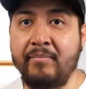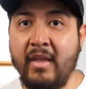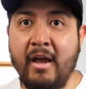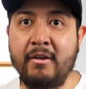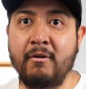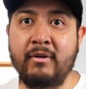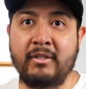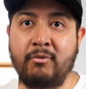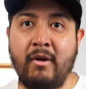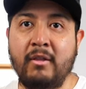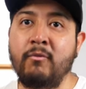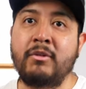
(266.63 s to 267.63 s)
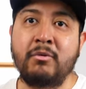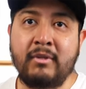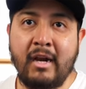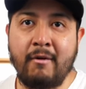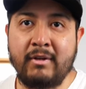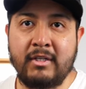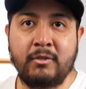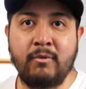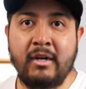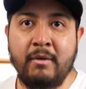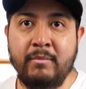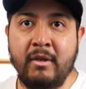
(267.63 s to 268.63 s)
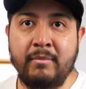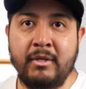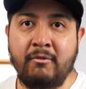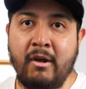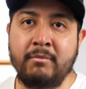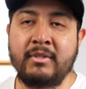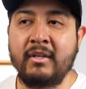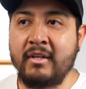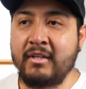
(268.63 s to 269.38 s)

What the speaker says: I only tried with 2 terabytes as well NVMe drives,